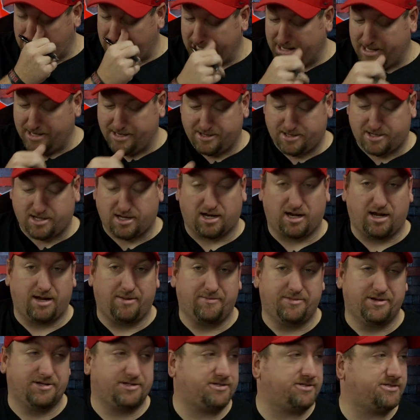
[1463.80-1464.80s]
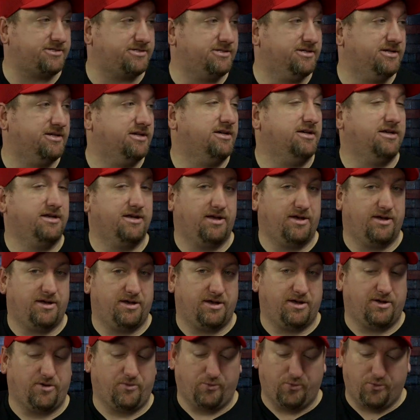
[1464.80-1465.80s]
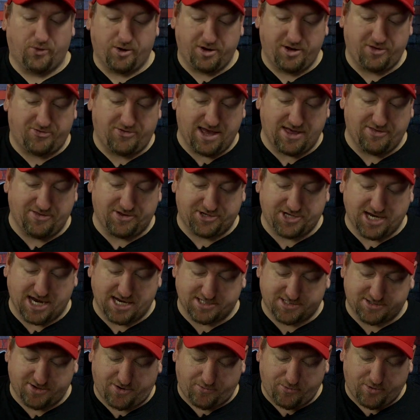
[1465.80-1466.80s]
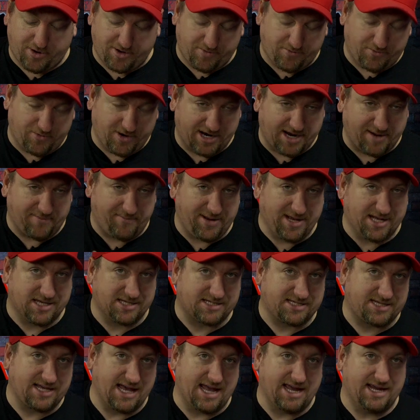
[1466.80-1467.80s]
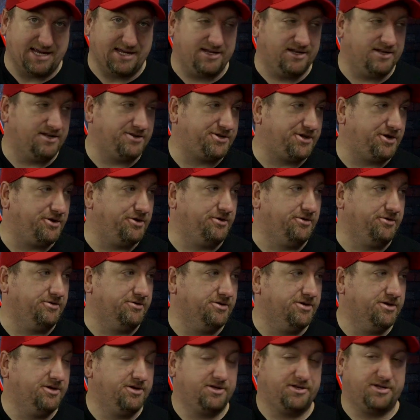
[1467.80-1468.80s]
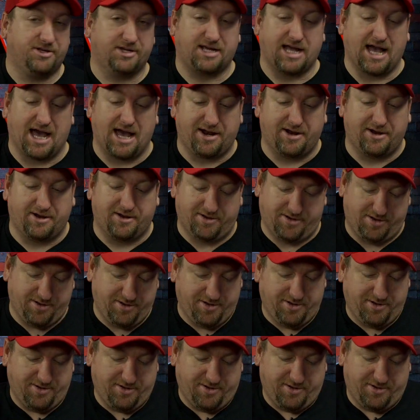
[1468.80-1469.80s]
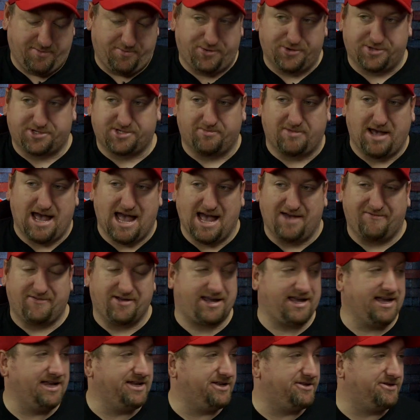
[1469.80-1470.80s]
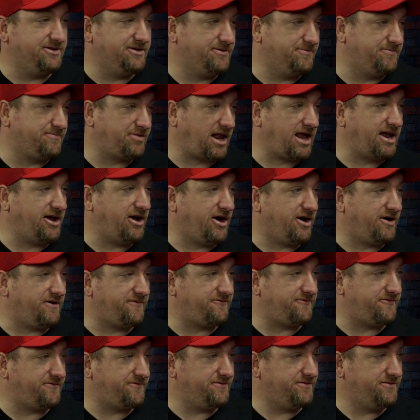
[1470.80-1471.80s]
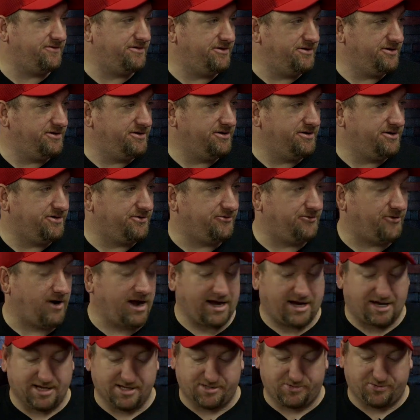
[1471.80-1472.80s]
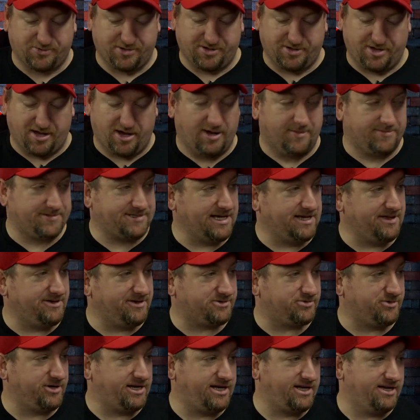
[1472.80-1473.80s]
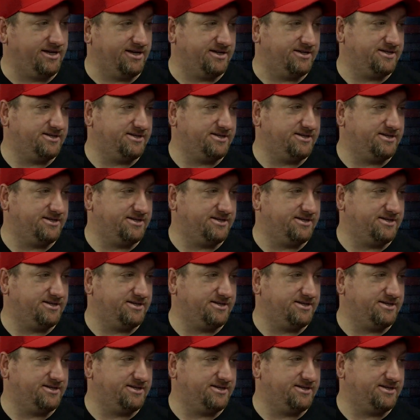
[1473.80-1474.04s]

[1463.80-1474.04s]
In Columbus. What do you think the chances are? What can Penn State do to kind of put some havoc into the playoff rankings with the upset this weekend?